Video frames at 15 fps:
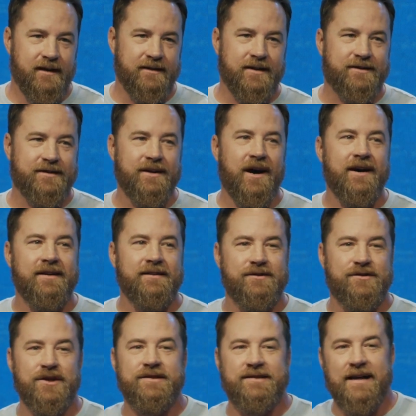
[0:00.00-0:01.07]
It, it's
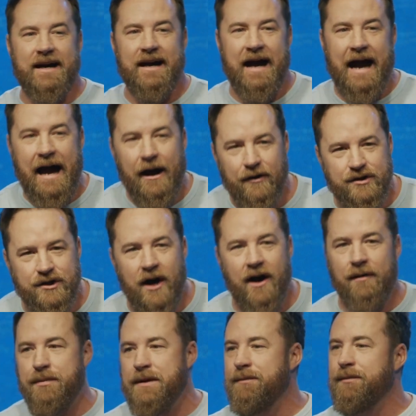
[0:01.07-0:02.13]
not just our
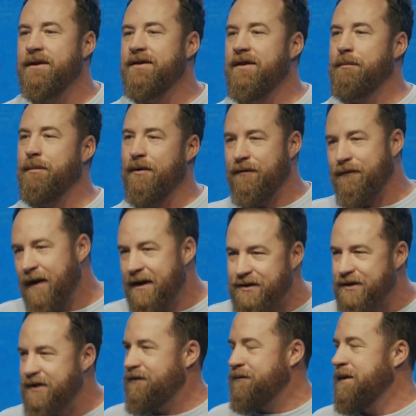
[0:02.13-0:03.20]
job, people in the
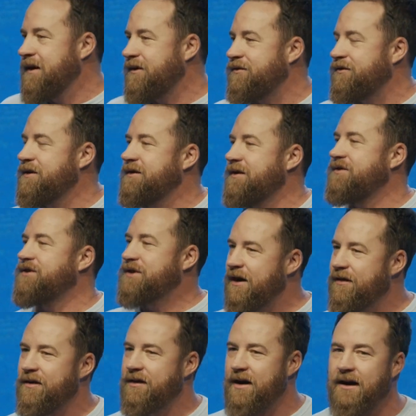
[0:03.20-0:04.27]
profession of ministry, to
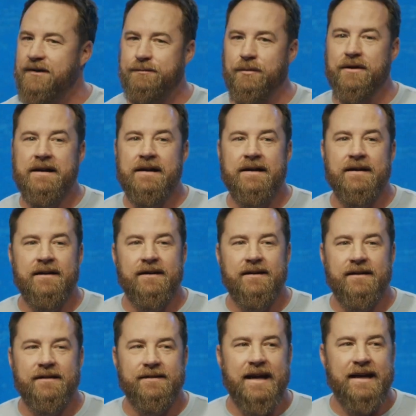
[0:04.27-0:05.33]
share the gospel.
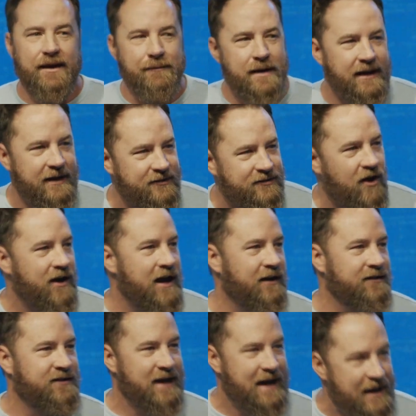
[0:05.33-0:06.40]
That command has gone
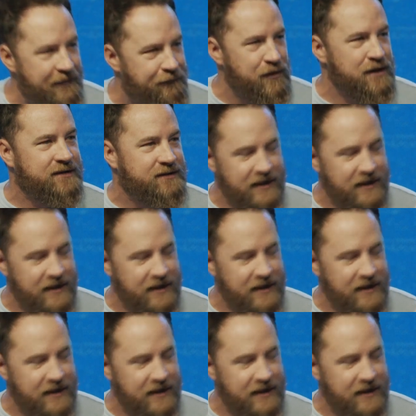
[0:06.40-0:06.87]
out to every